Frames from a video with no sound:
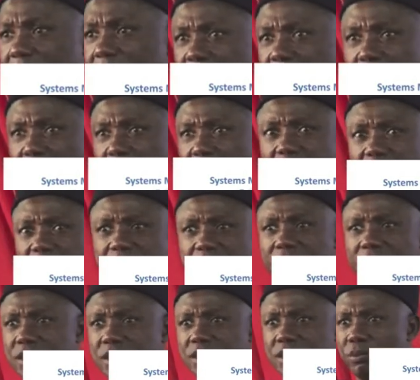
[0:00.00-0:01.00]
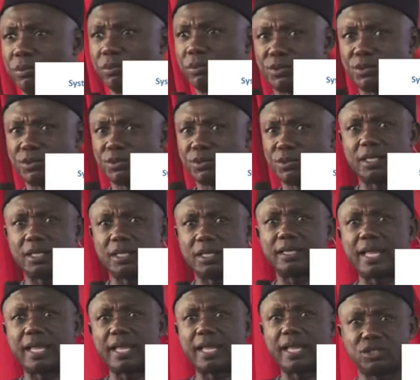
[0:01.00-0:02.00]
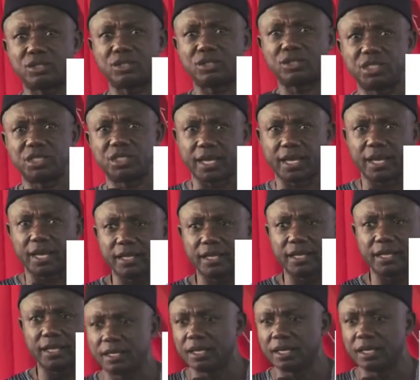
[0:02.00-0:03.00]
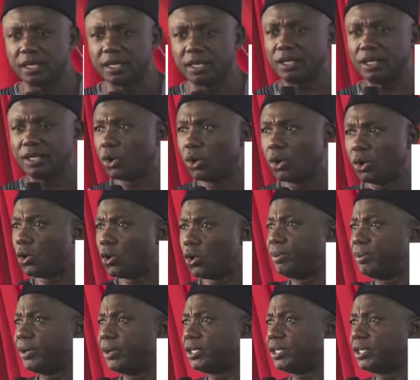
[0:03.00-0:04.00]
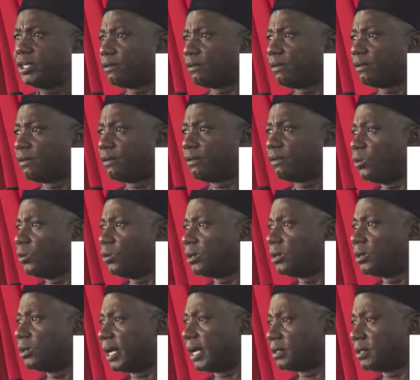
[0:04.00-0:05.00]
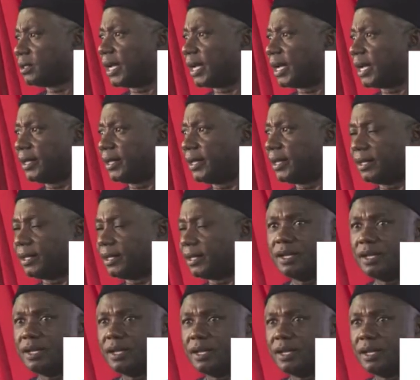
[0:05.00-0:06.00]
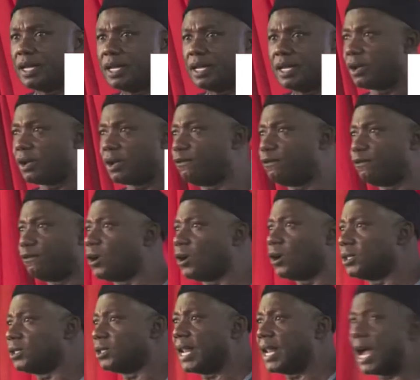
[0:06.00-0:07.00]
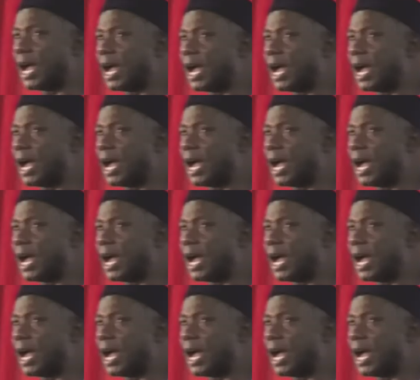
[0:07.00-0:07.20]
it doesn't take too much more than that to change the whole picture of how we run our society, then we can focus on how